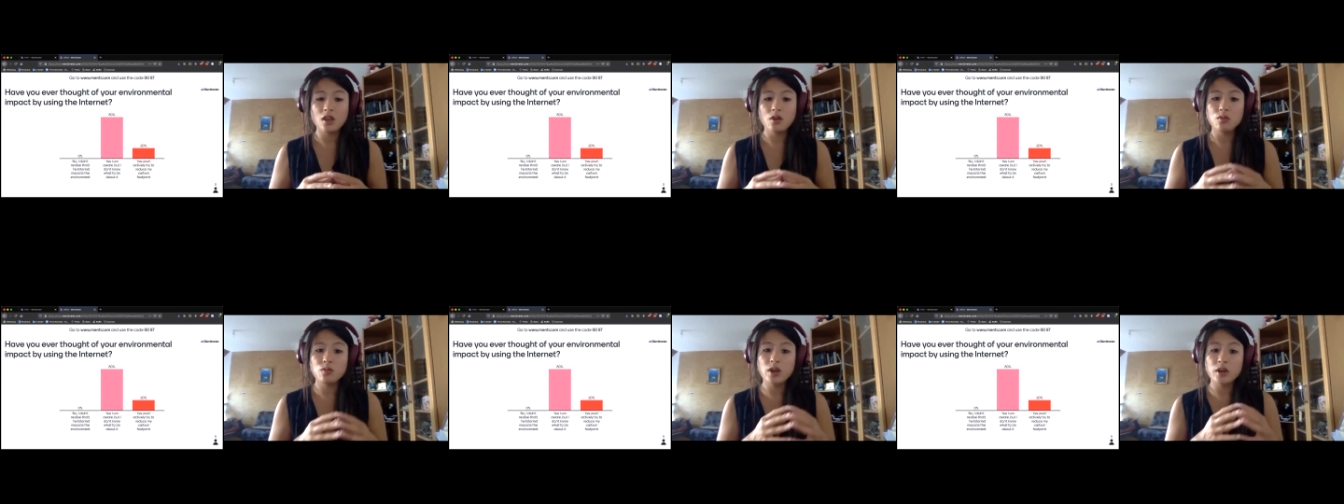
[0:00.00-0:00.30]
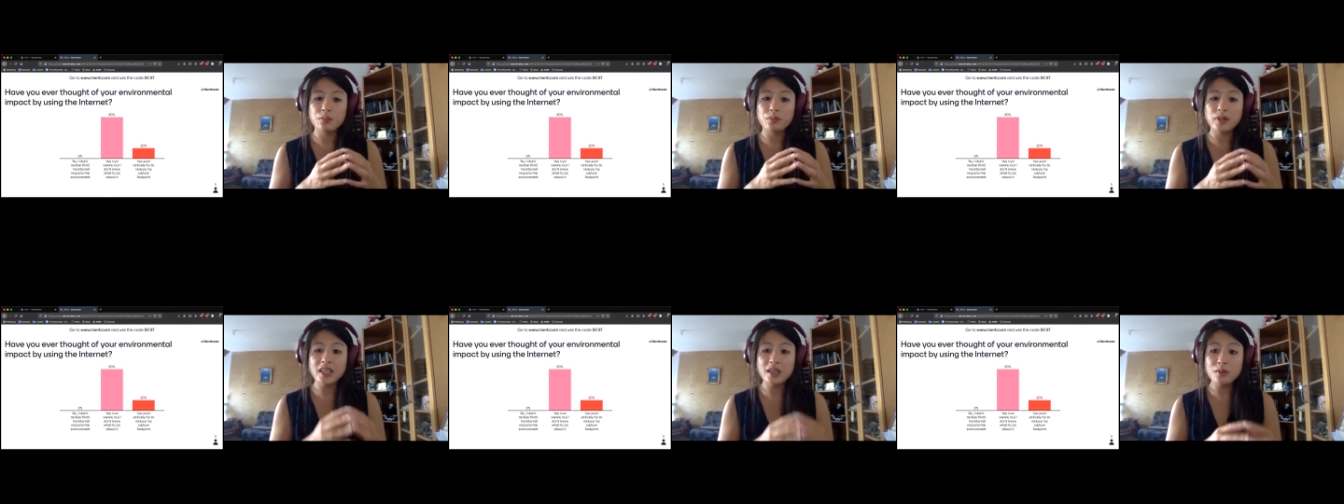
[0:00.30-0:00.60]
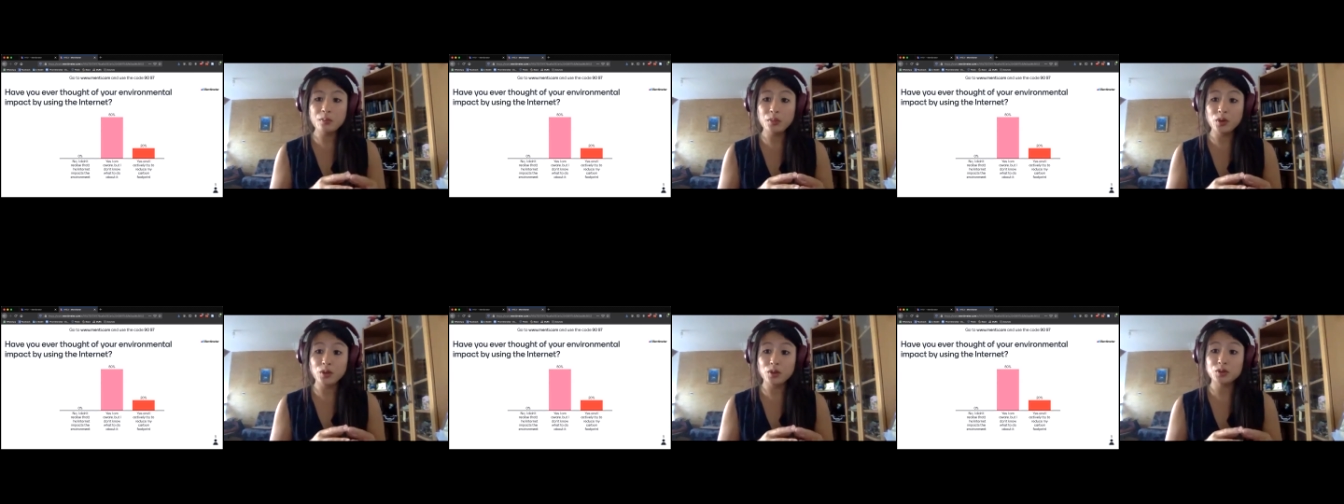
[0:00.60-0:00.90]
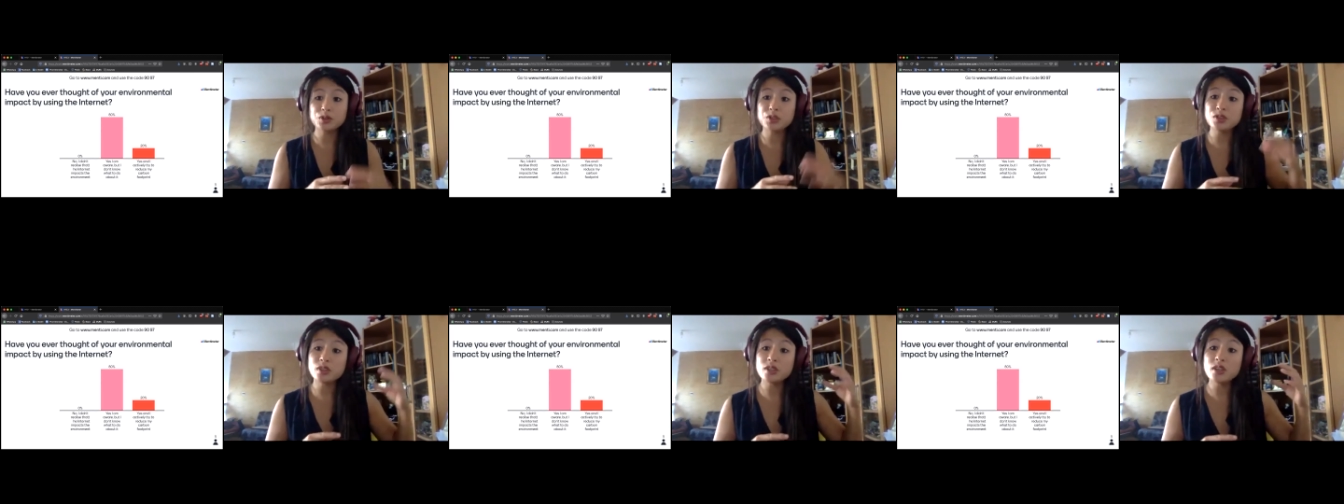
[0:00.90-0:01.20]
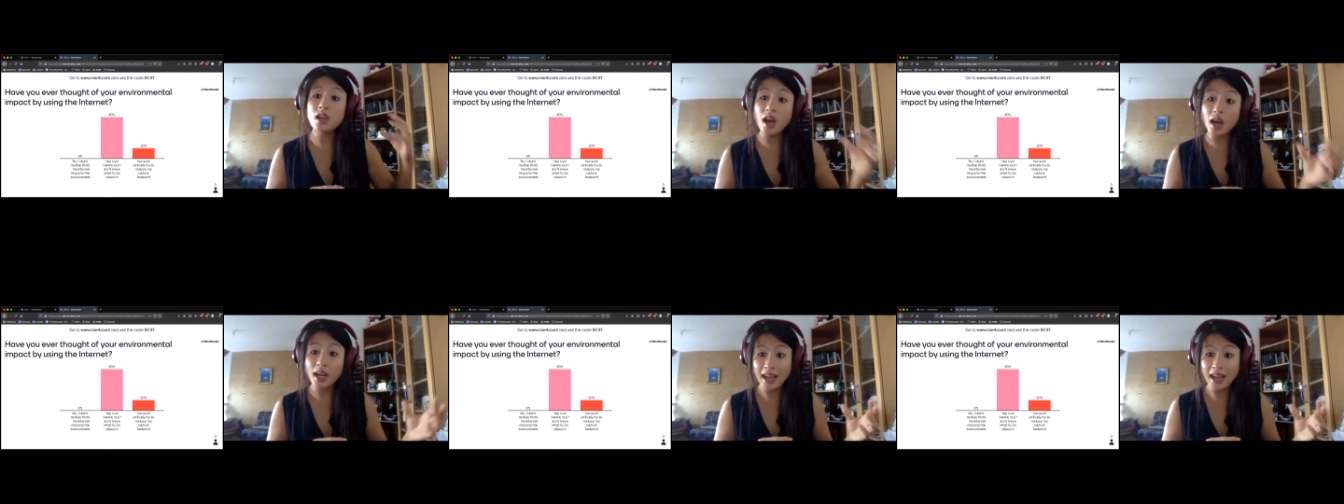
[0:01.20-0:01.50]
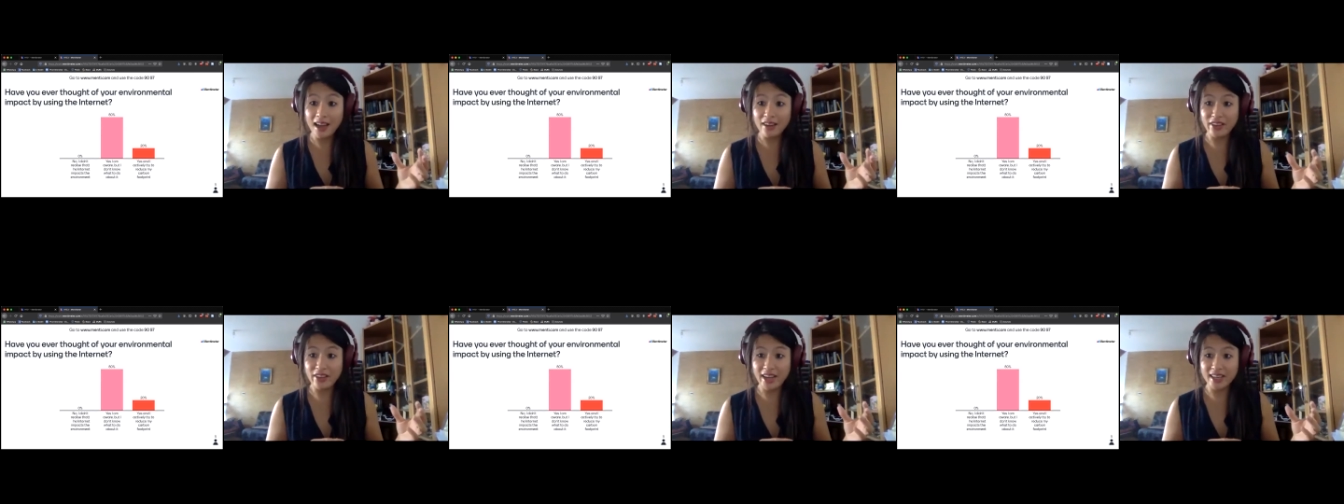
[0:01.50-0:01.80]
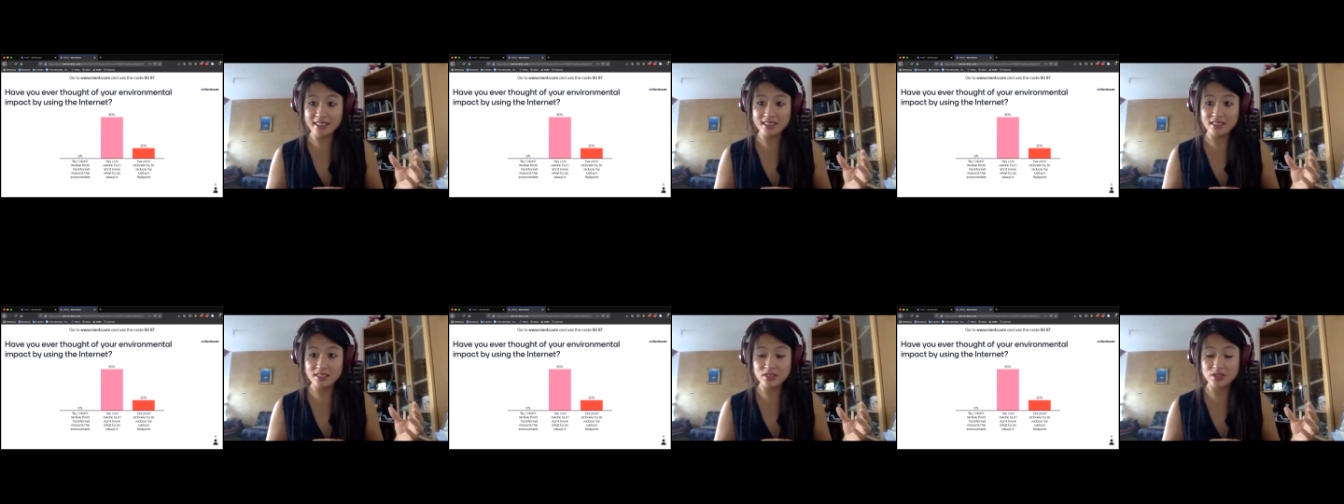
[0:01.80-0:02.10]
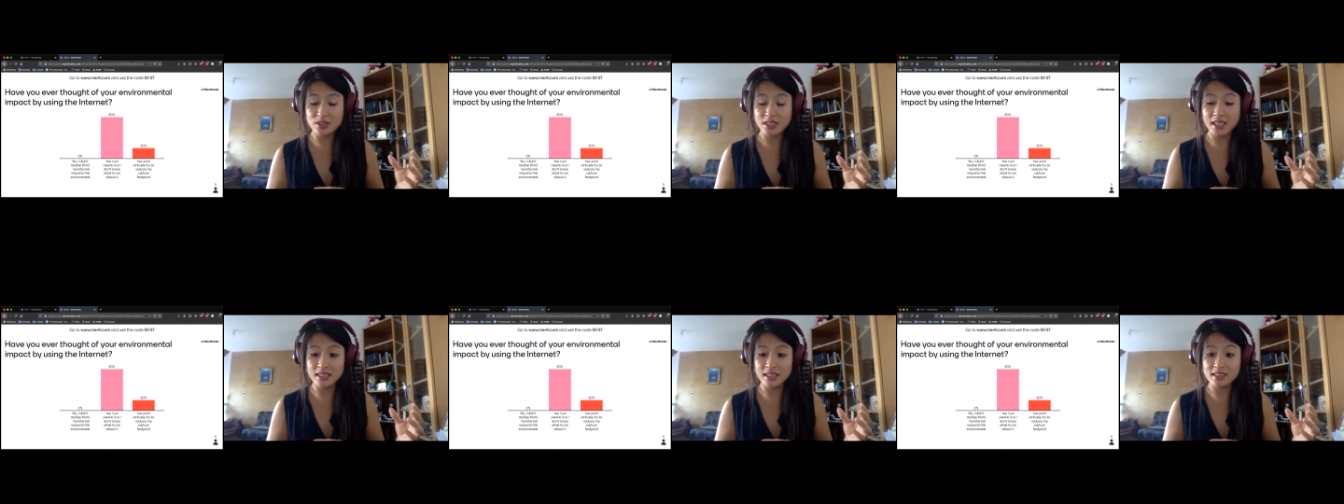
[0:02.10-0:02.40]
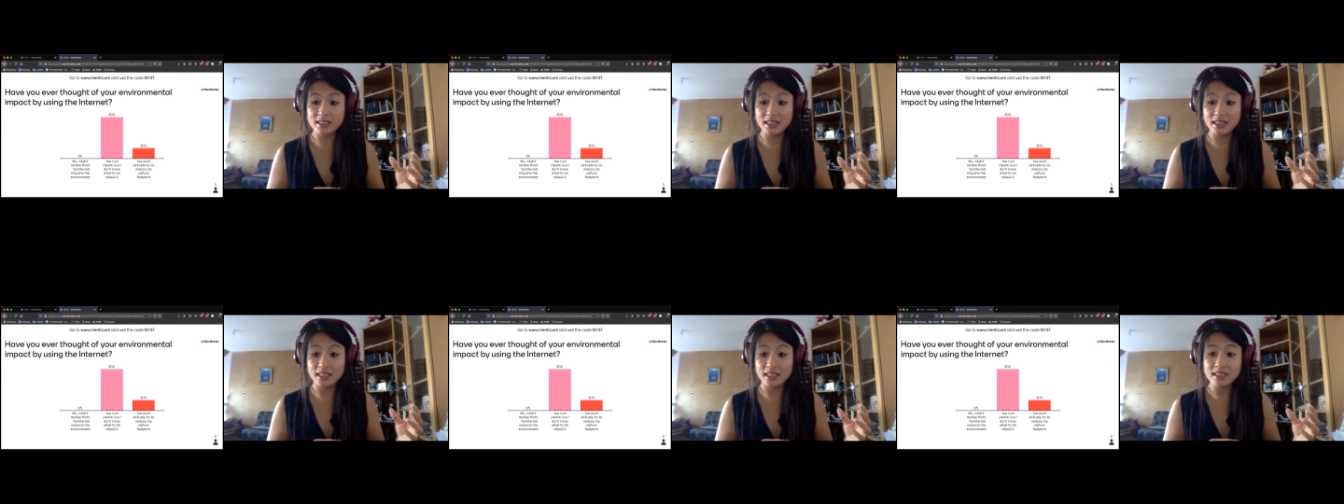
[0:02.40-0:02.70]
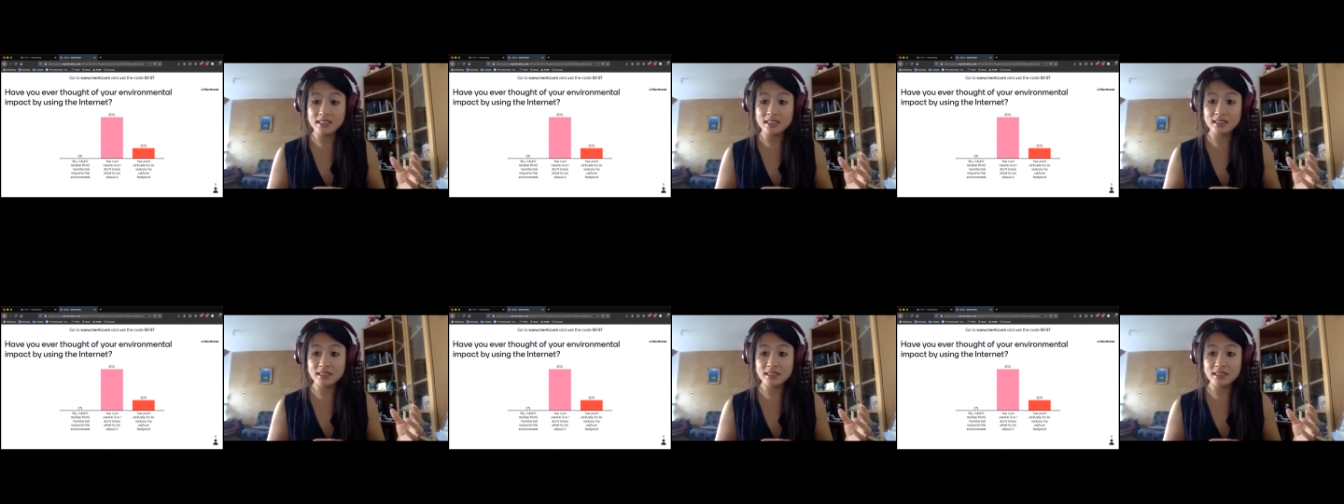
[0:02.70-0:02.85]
where people who do not have access to the internet,